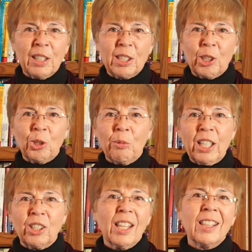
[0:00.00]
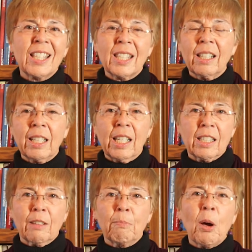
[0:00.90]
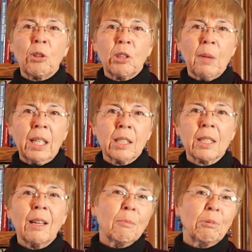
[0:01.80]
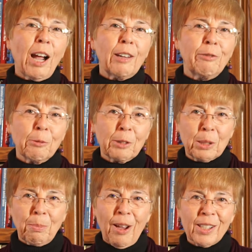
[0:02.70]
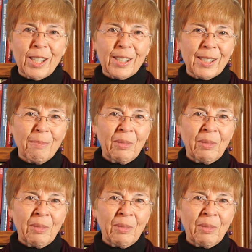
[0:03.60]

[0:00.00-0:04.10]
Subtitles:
the situation and the silliness of both men's prideful responses.